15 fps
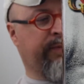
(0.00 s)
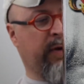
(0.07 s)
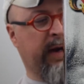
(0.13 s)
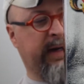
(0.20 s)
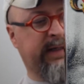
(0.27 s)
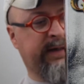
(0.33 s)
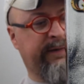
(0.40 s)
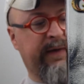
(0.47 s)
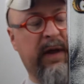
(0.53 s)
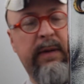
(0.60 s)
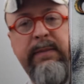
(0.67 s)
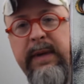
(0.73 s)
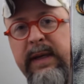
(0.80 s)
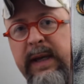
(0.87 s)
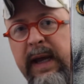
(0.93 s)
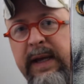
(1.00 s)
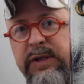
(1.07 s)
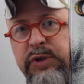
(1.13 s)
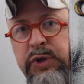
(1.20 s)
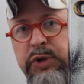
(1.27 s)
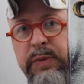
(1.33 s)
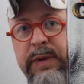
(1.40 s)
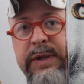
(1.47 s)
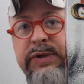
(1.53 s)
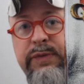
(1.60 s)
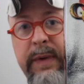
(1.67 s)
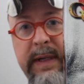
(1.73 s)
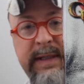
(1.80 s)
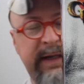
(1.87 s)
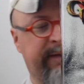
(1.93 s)
product development, as usual, is
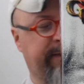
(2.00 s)
Randy